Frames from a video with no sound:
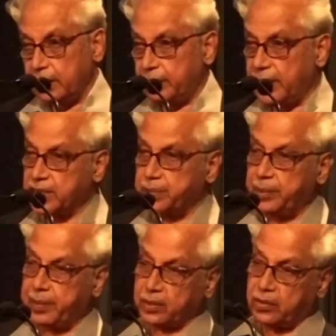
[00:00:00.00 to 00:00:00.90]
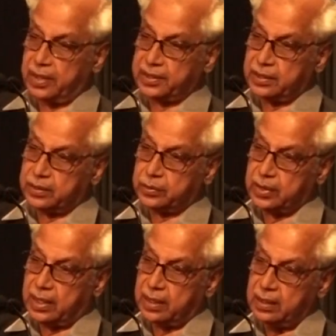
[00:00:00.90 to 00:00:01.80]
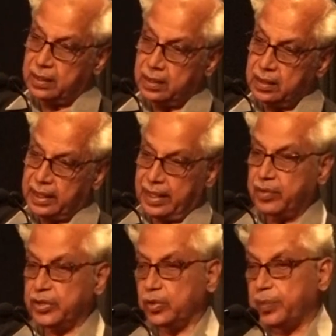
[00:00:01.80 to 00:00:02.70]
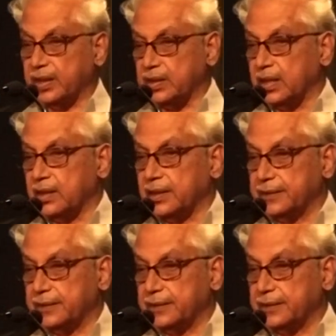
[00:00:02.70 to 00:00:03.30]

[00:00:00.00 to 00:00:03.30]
must be percolated to the MOU partner.